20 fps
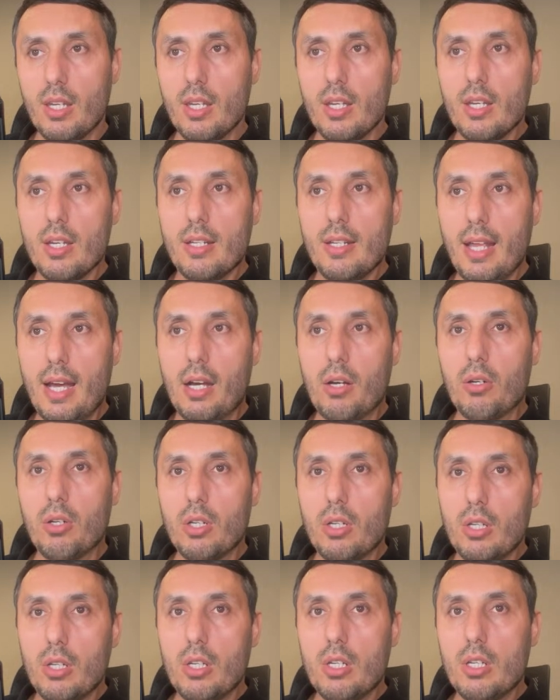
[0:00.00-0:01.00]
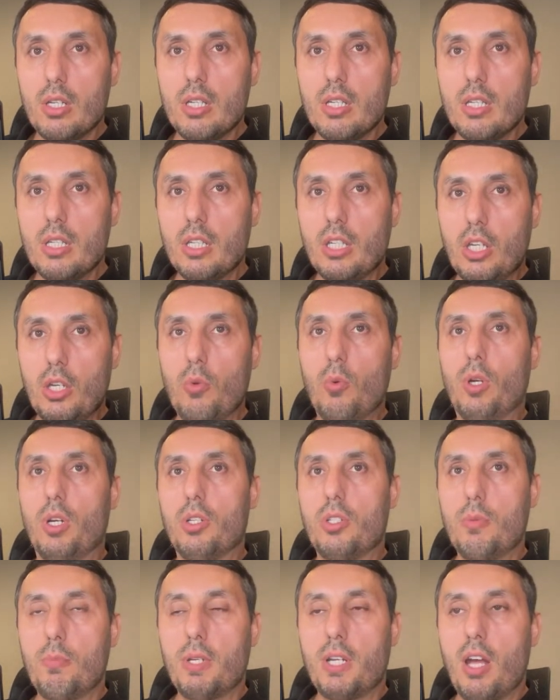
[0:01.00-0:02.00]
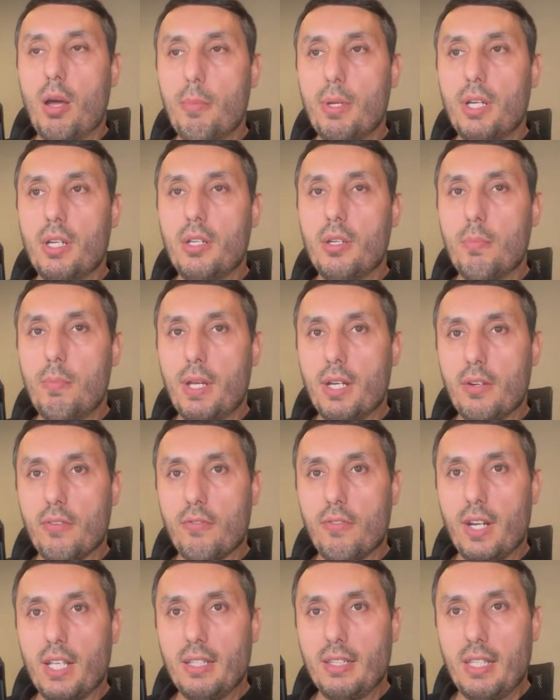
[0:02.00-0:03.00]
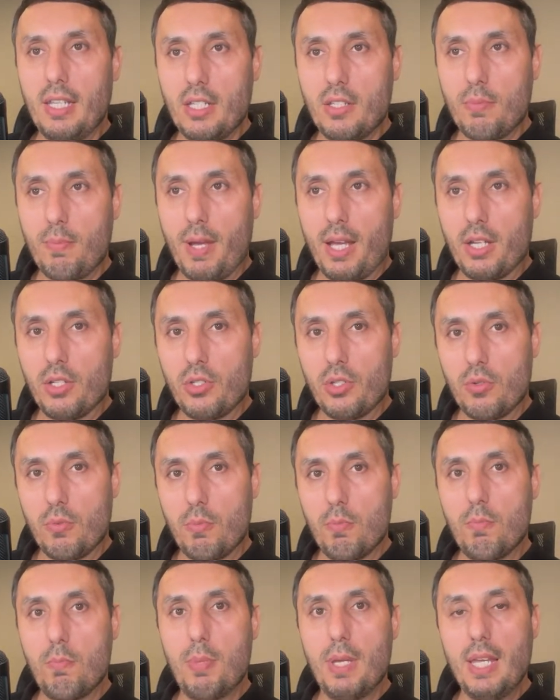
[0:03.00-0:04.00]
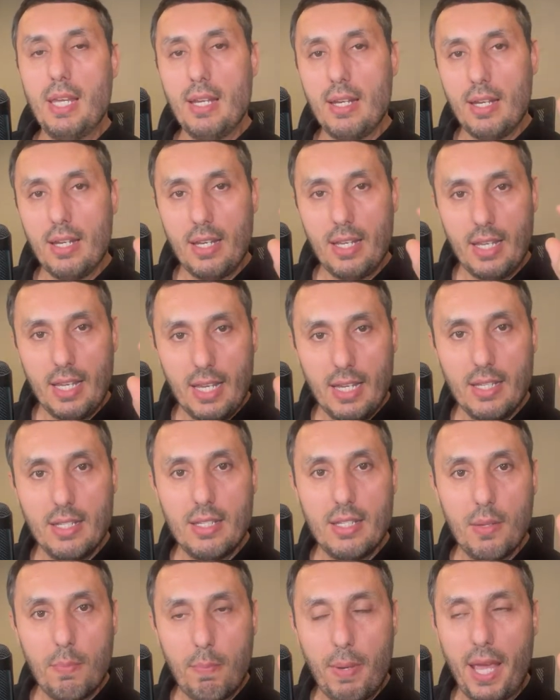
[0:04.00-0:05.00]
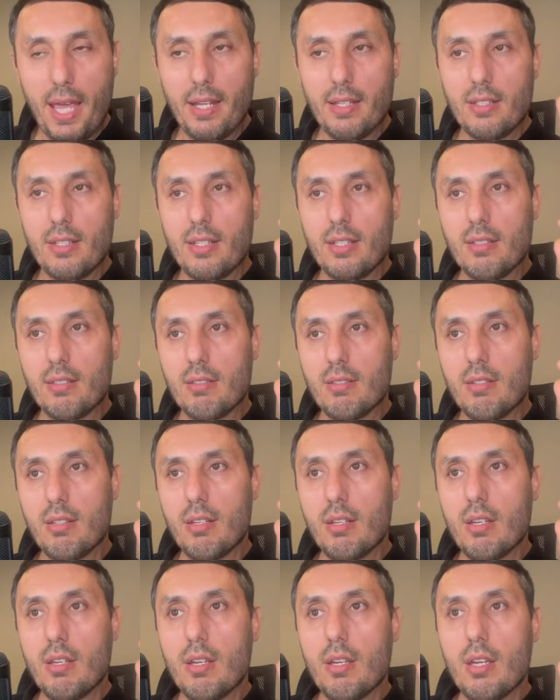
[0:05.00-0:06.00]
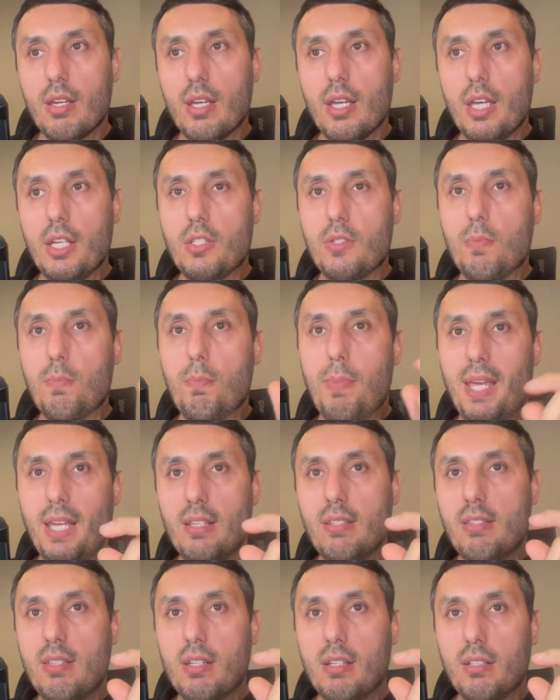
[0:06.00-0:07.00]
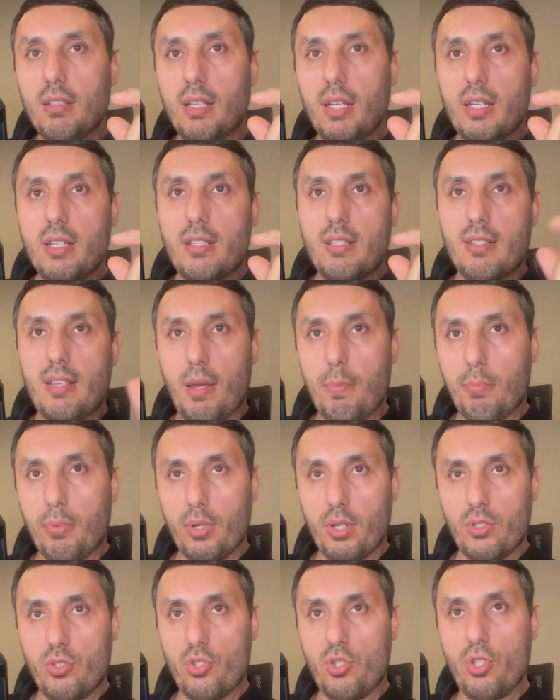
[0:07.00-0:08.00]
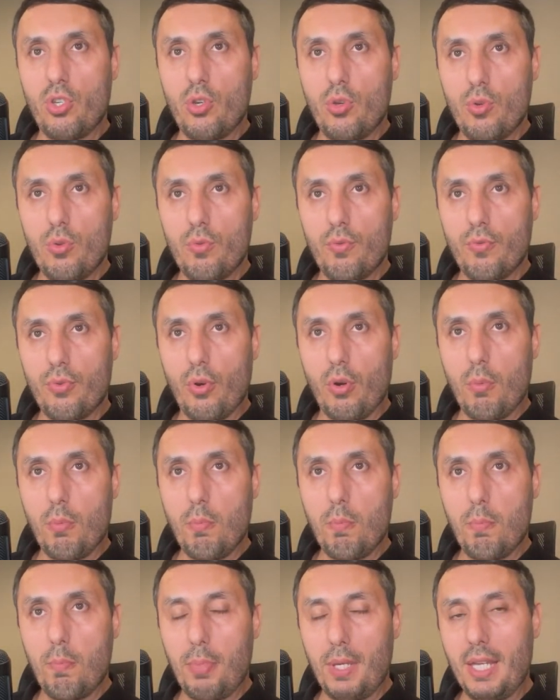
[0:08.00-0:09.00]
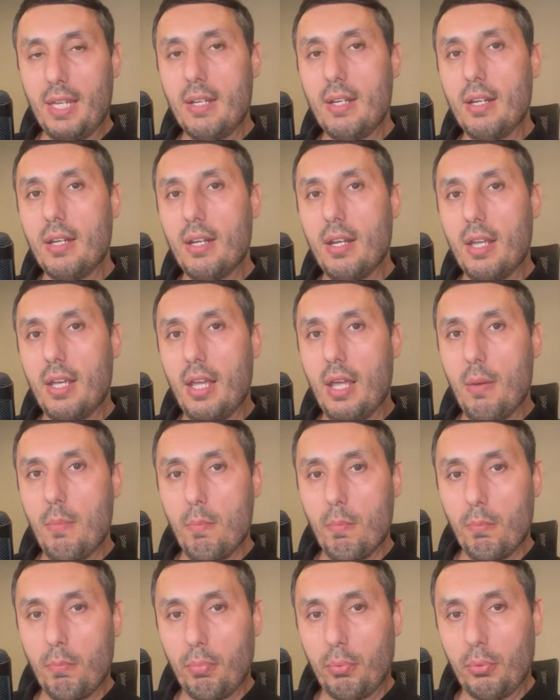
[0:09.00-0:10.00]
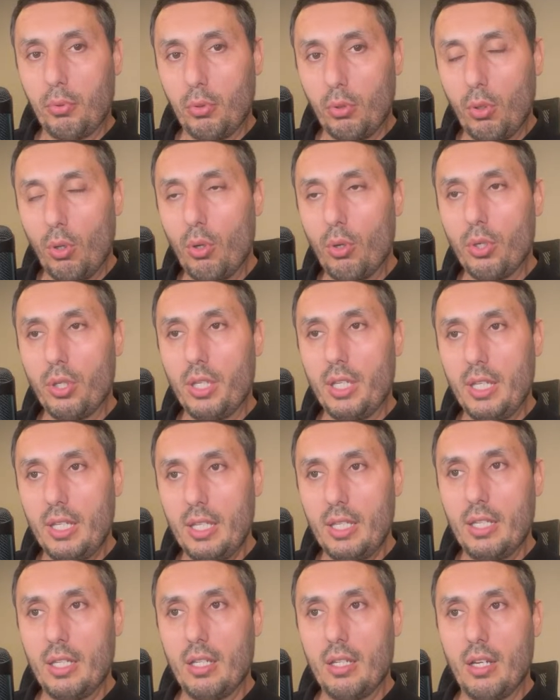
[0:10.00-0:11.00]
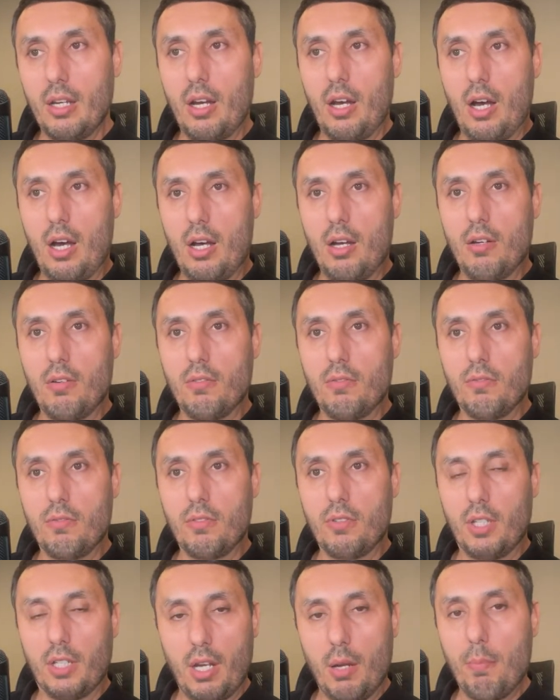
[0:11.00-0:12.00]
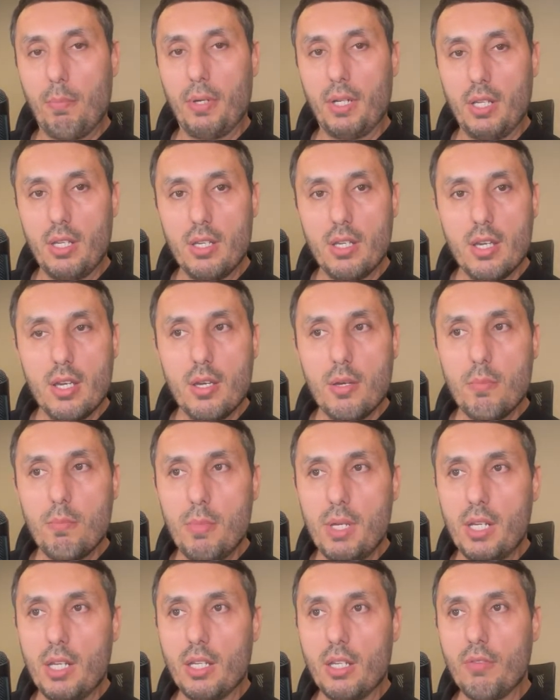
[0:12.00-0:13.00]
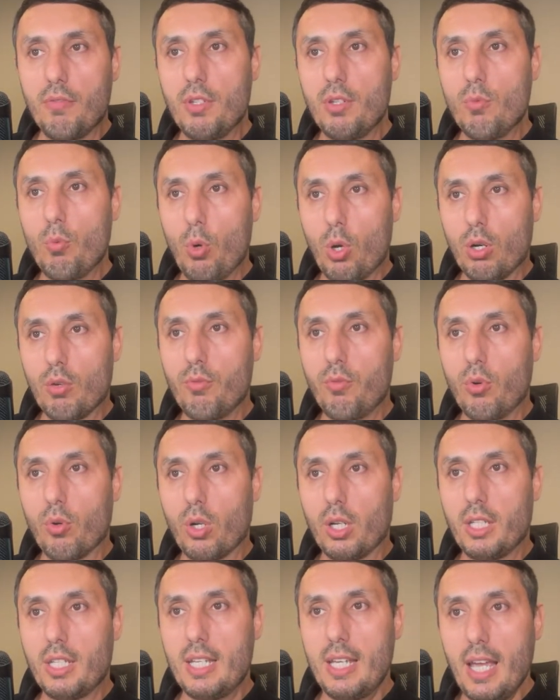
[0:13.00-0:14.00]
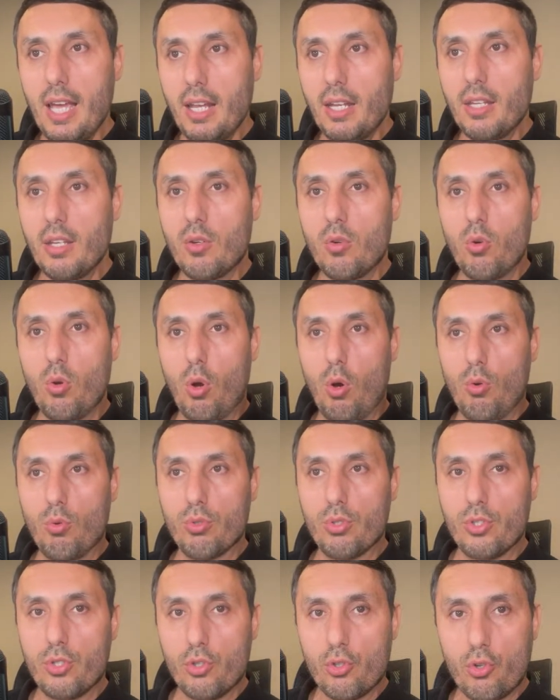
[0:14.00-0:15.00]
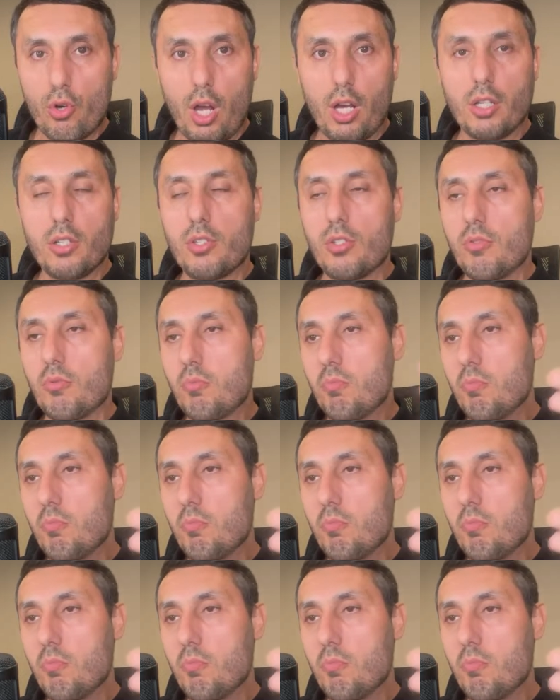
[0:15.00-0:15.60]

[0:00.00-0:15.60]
Now, you want to become an independent freight dispatcher. Being an independent, it basically separates you from being an employee of the company, meaning if you work for a carrier who owns trucks,